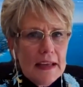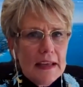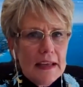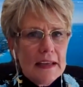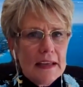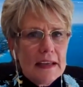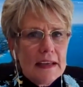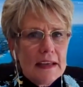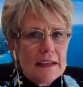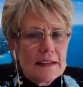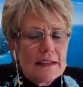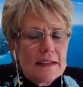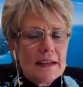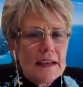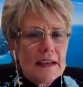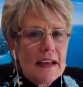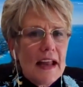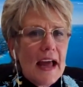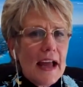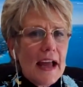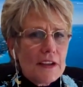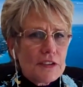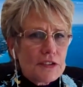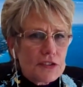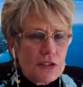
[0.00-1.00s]
It, it
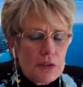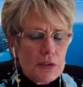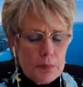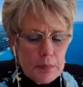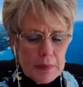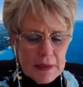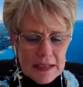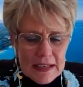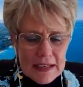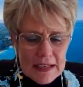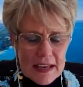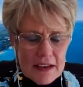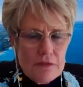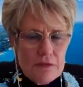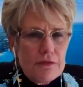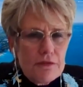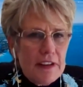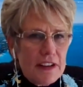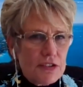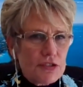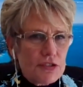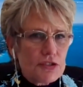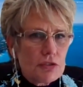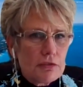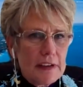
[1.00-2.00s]
has to be
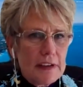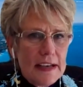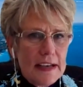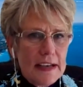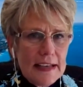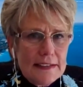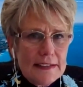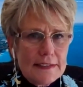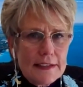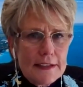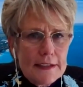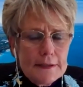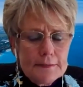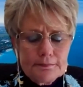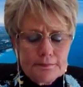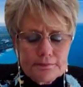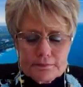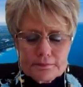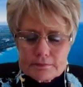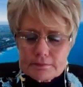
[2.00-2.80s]
investor related.